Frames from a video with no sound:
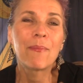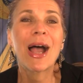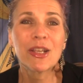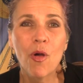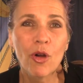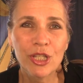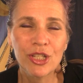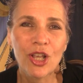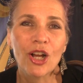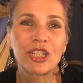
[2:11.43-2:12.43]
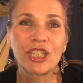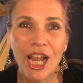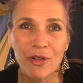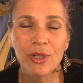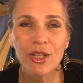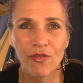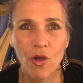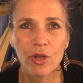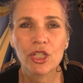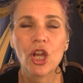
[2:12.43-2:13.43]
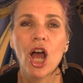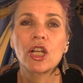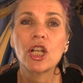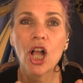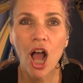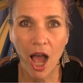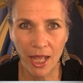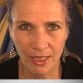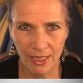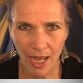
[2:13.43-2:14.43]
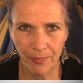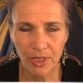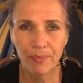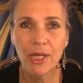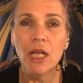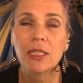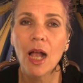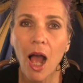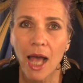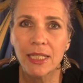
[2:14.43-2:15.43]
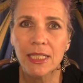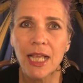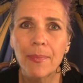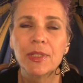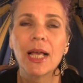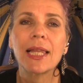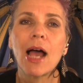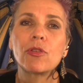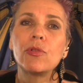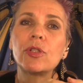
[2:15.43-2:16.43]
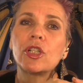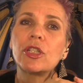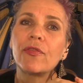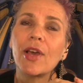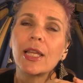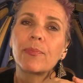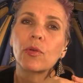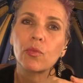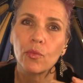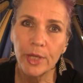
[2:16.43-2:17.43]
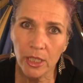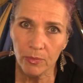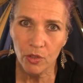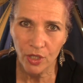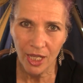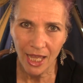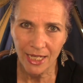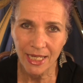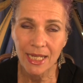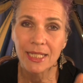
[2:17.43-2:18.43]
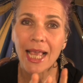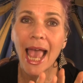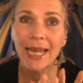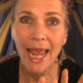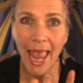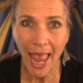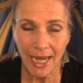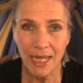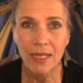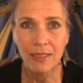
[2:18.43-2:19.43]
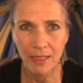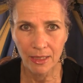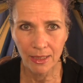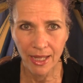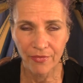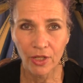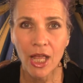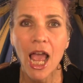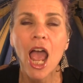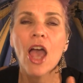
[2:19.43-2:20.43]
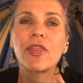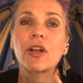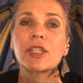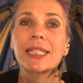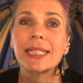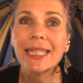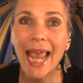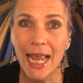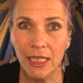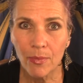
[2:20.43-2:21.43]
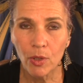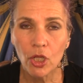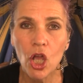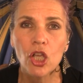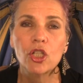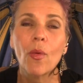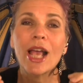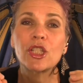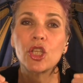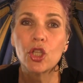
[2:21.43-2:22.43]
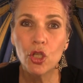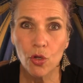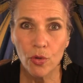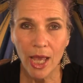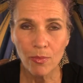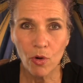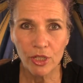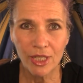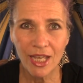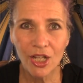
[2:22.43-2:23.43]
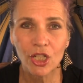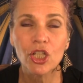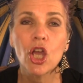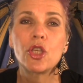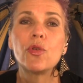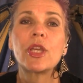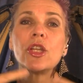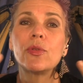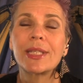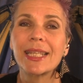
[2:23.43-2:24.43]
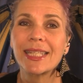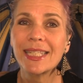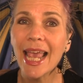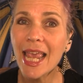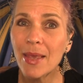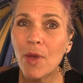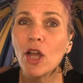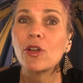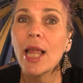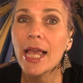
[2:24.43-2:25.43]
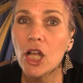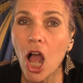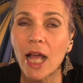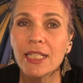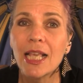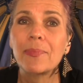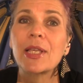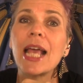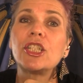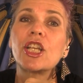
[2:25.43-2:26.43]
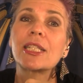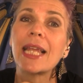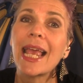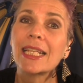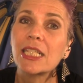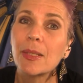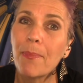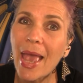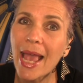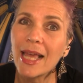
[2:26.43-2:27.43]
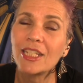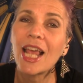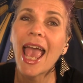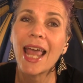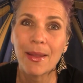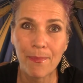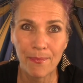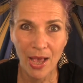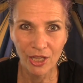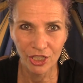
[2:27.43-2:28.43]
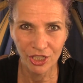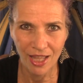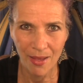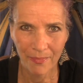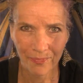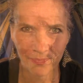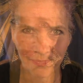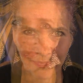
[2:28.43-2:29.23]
My courses are generally focused on concepts because concepts allow you to develop real musical ideas at any skill level. They're scalable, so as you get more skilled, you can use the same underlying concepts and just expand and embellish them.